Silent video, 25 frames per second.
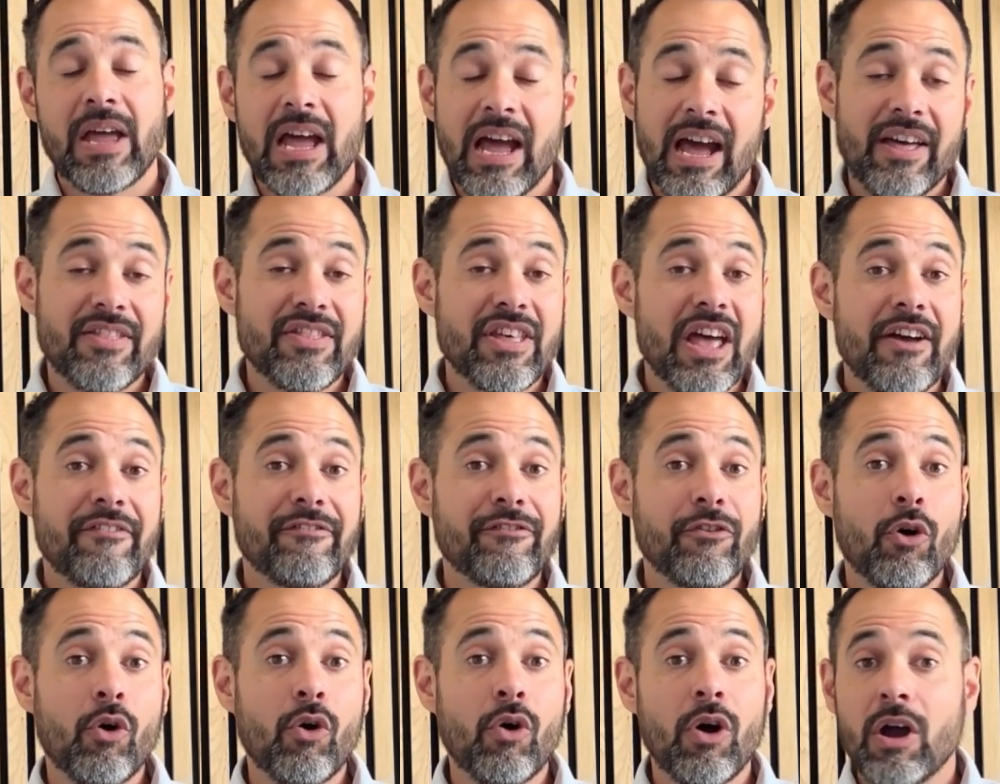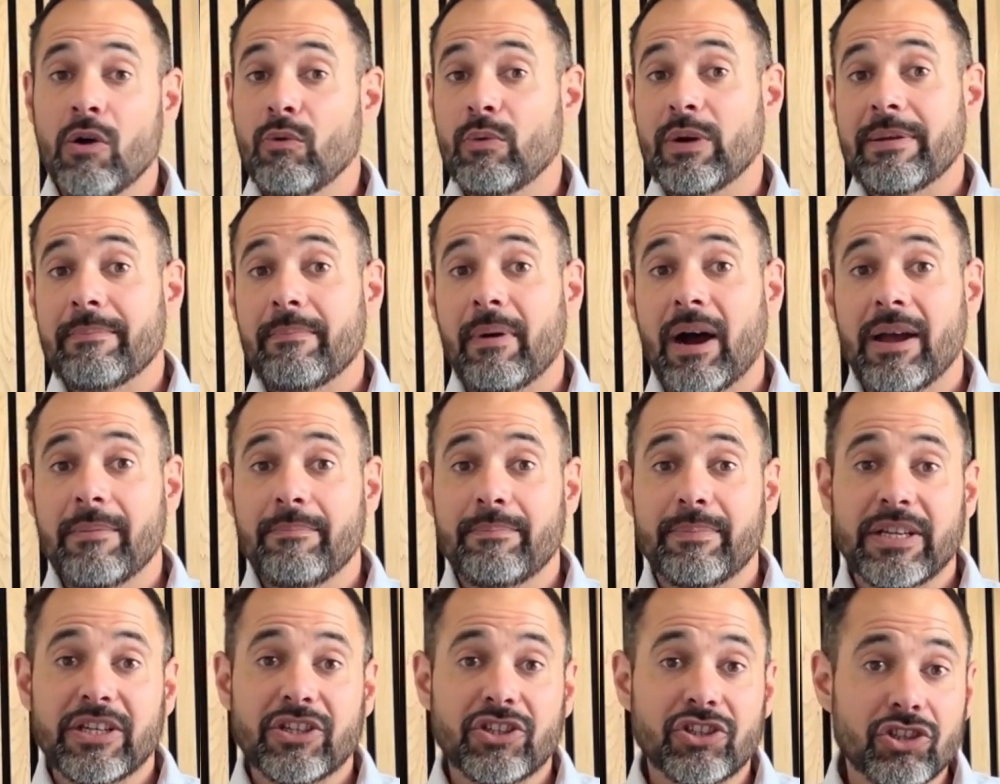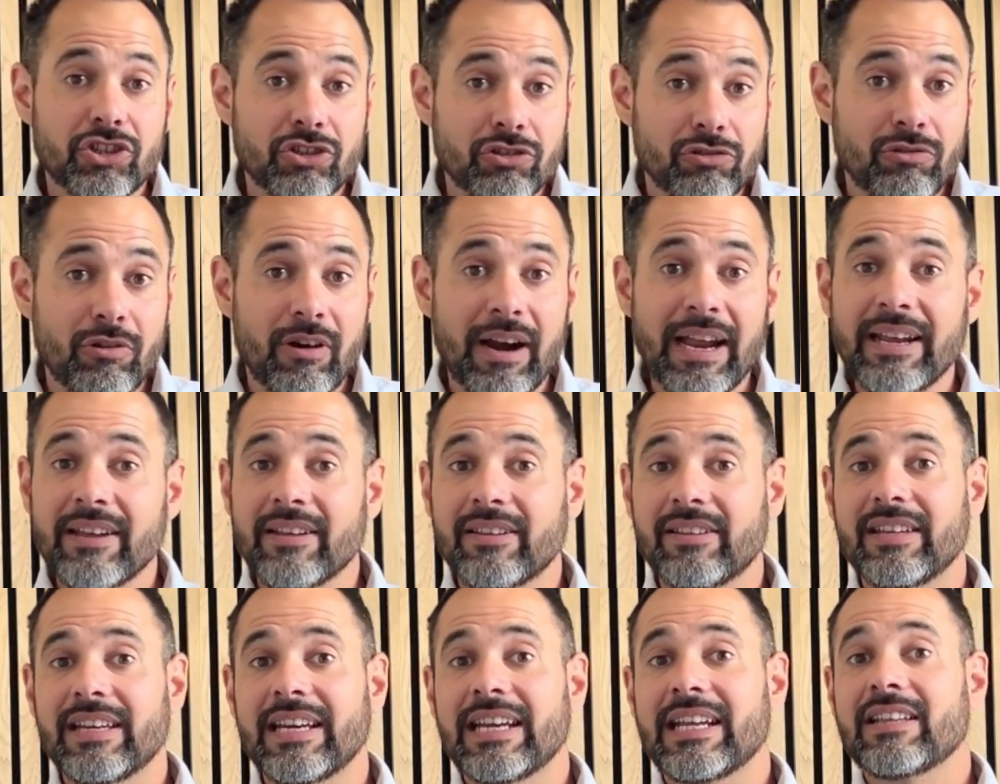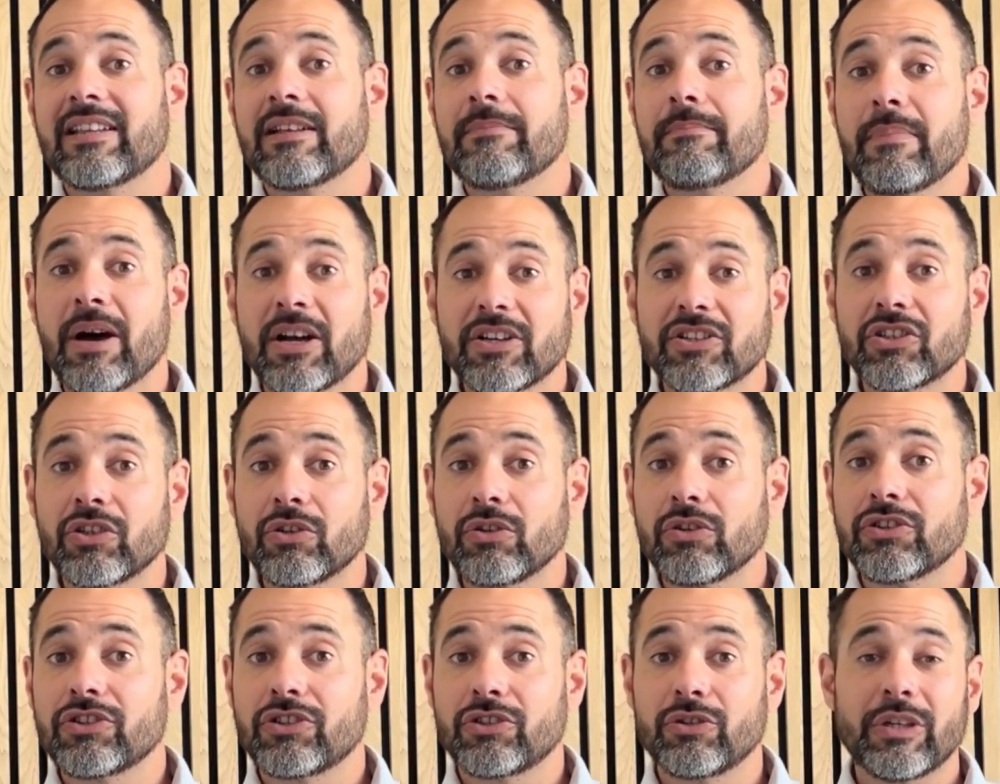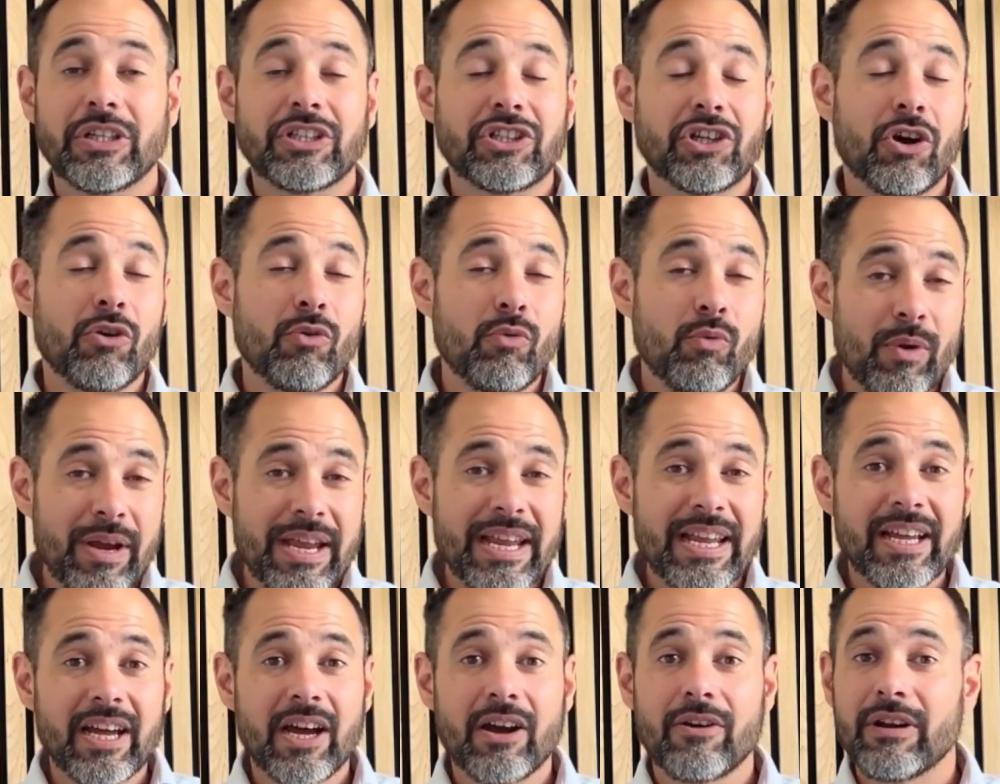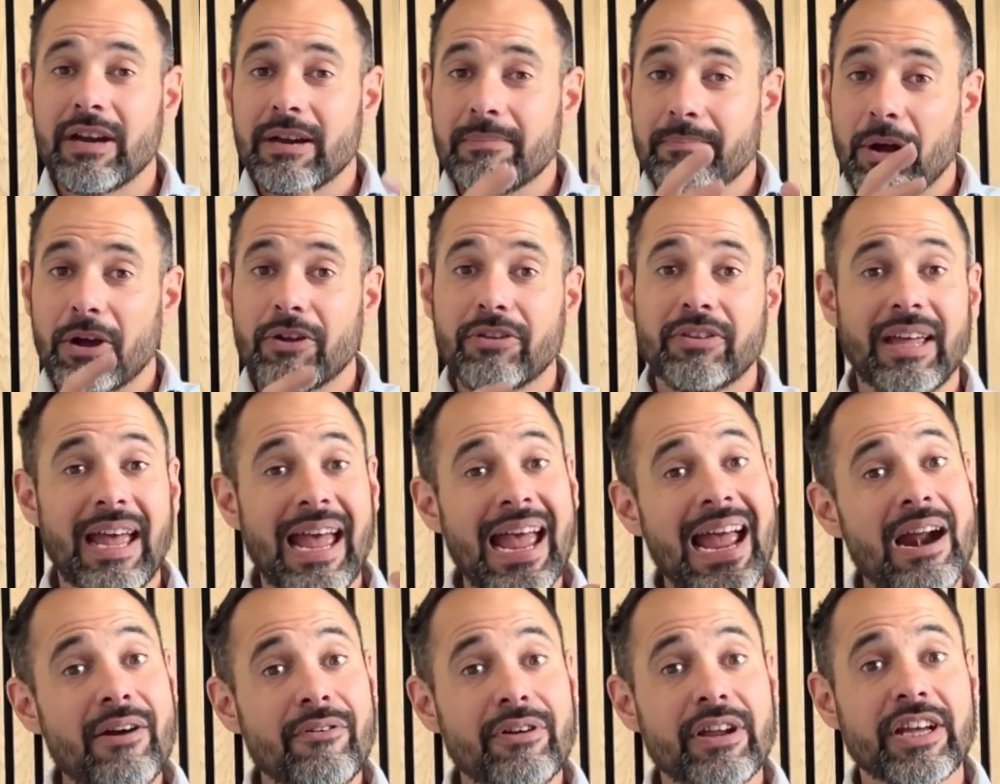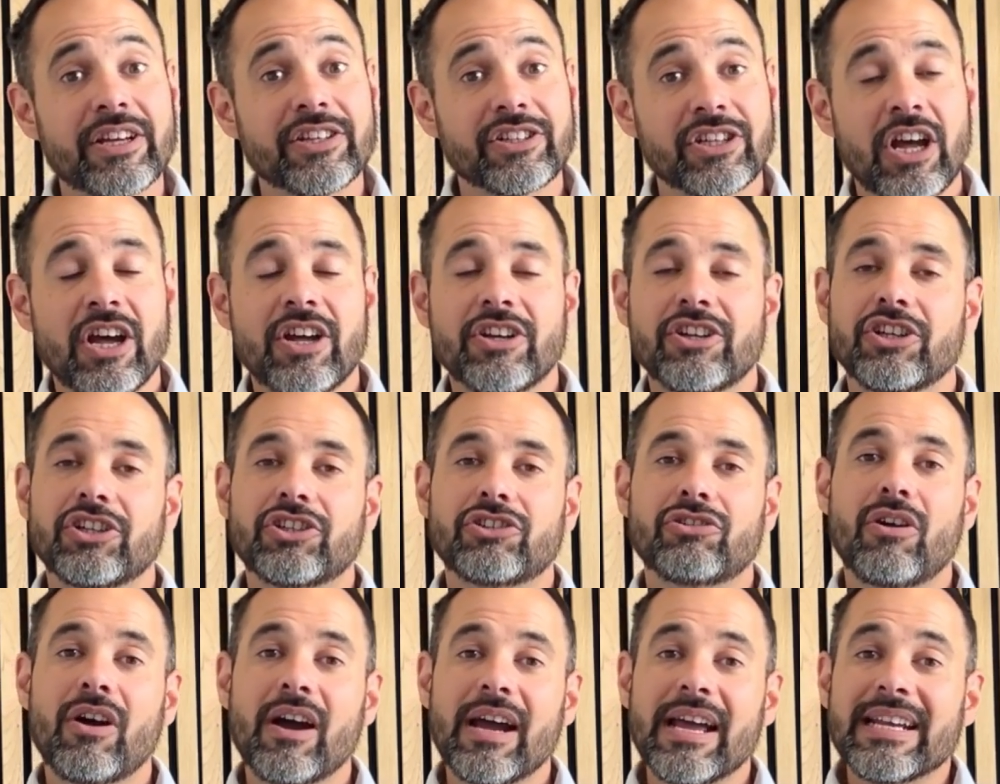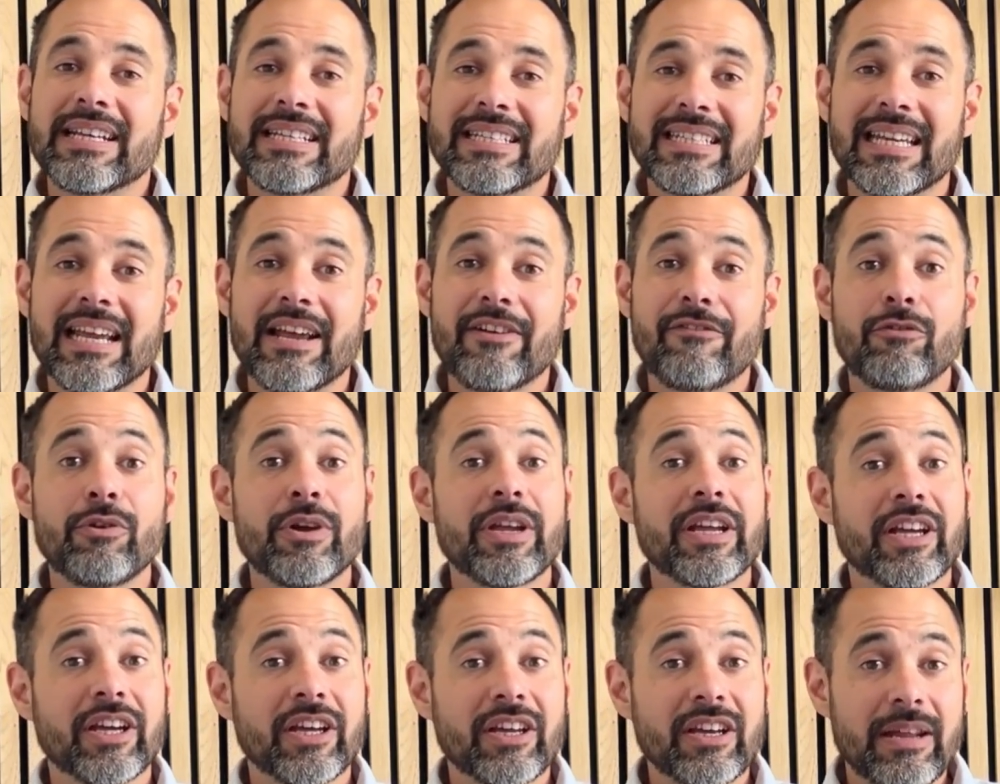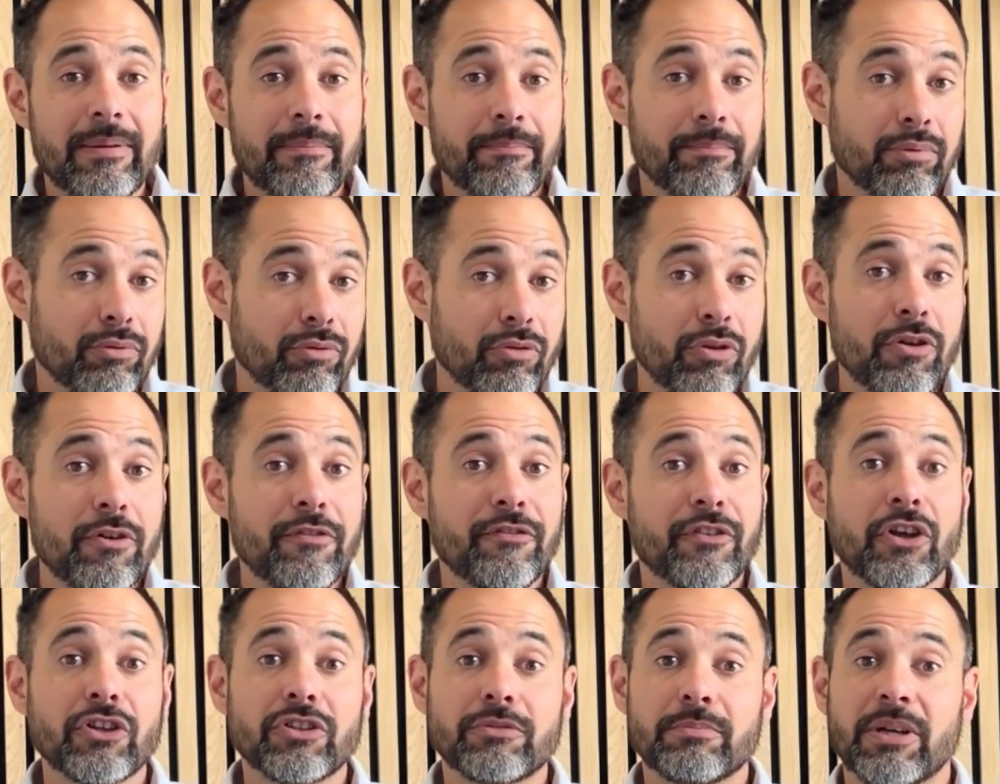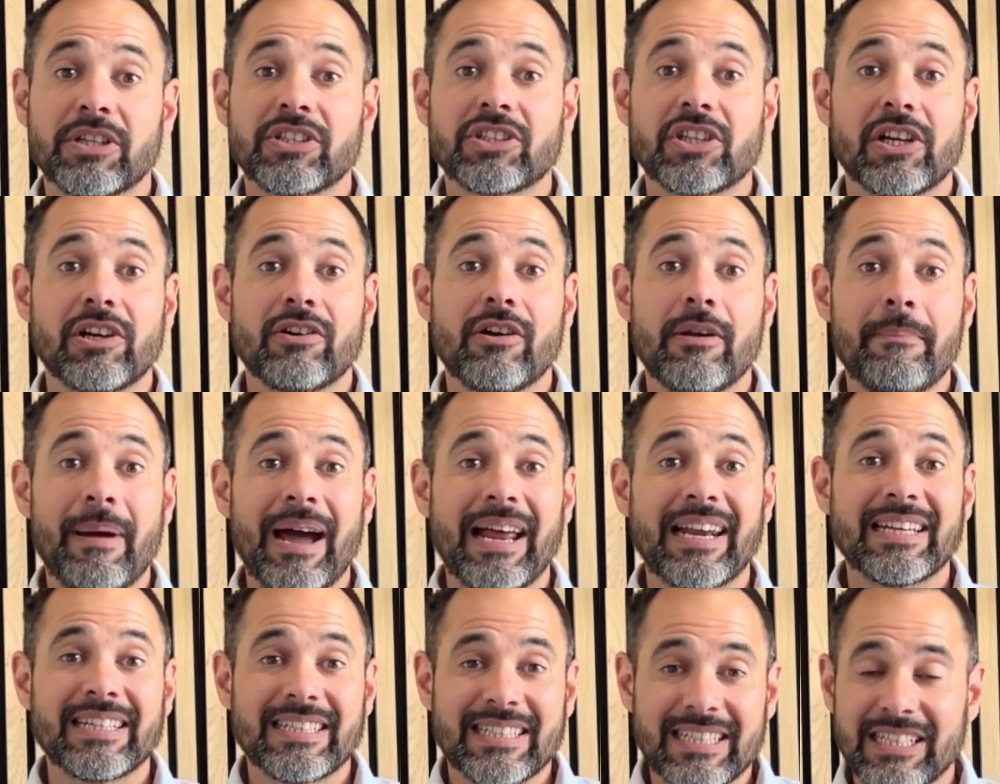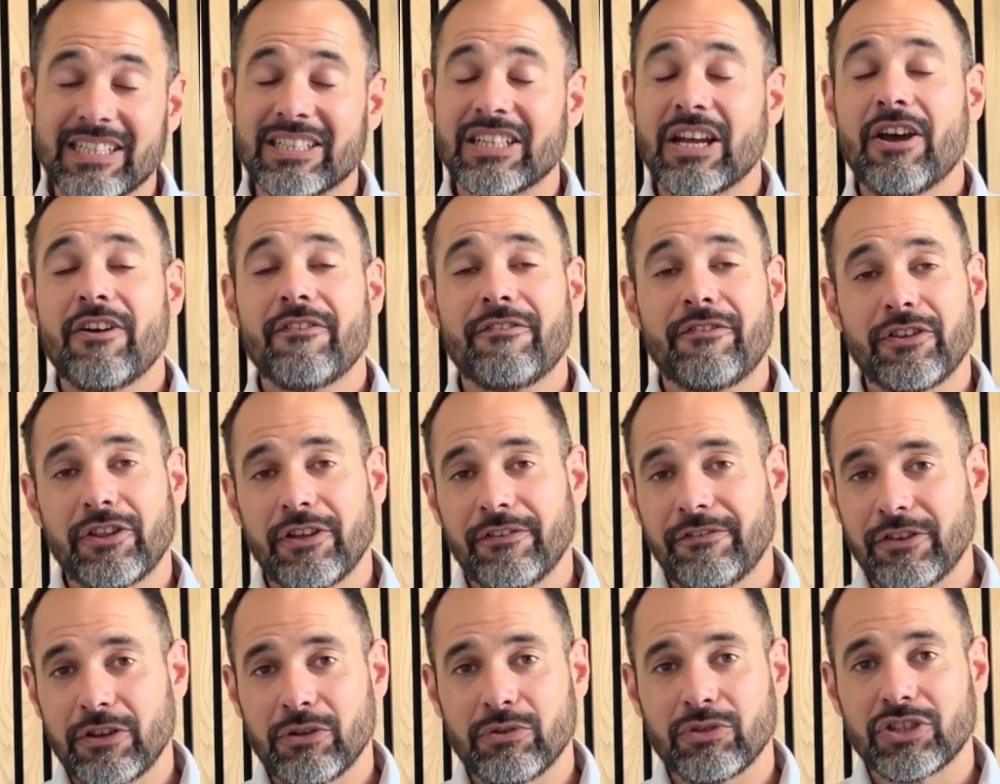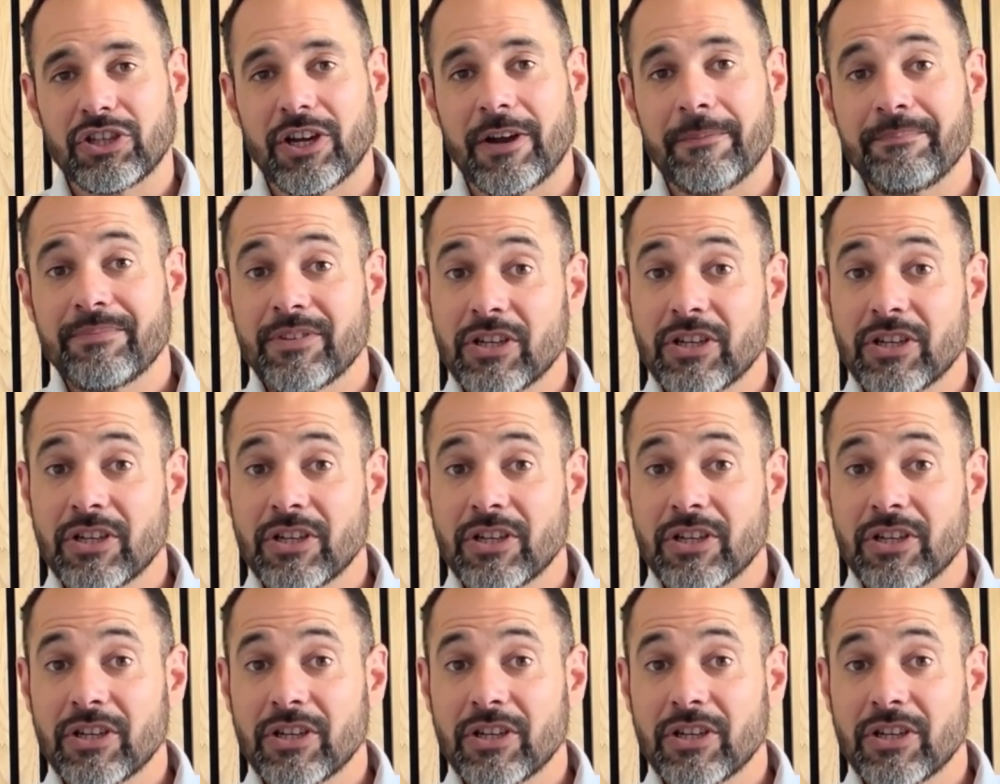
And therefore, we might be strengthening the muscles which are weaker in both areas to try and see if we can improve those muscular imbalances for the future.